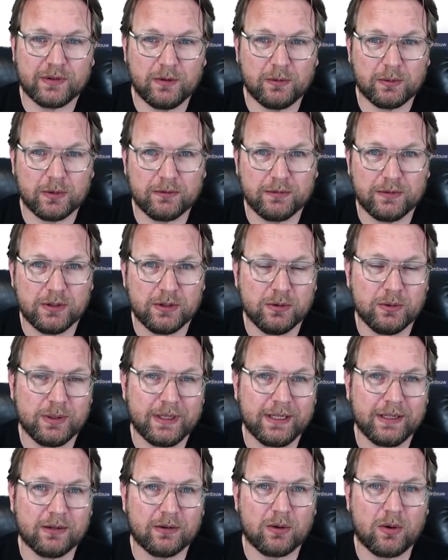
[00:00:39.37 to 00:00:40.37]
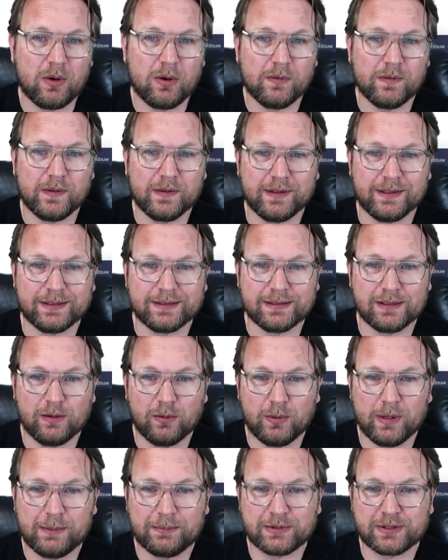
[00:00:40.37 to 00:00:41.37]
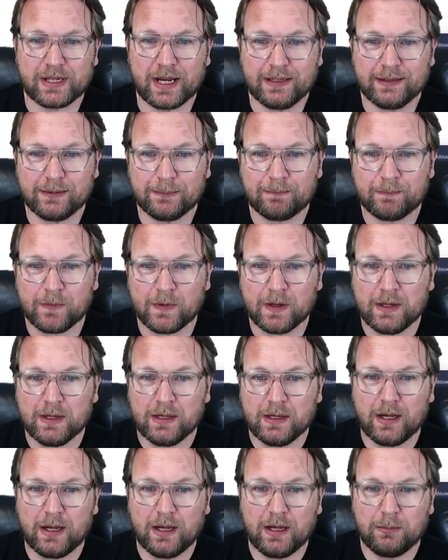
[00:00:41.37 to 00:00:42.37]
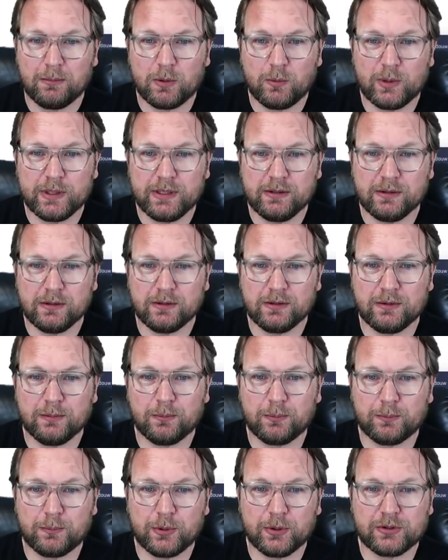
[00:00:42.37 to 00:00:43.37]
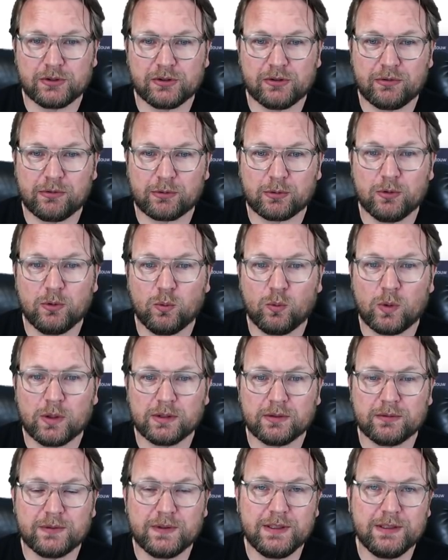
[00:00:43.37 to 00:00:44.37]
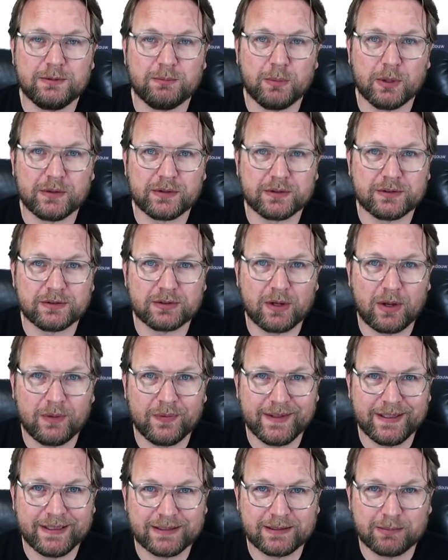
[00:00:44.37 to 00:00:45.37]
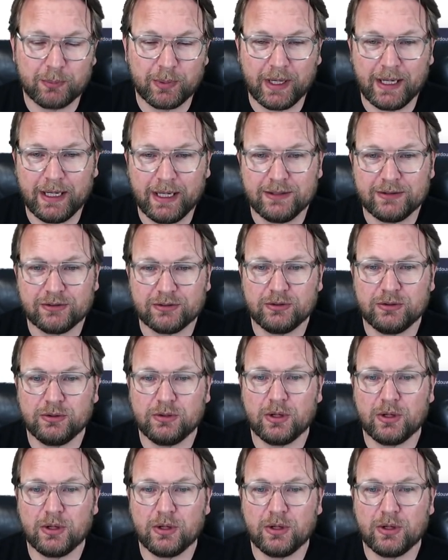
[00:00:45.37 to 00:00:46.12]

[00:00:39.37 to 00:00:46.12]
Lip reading: the review here on this website. But when you purchase through one of these buttons on this page, you're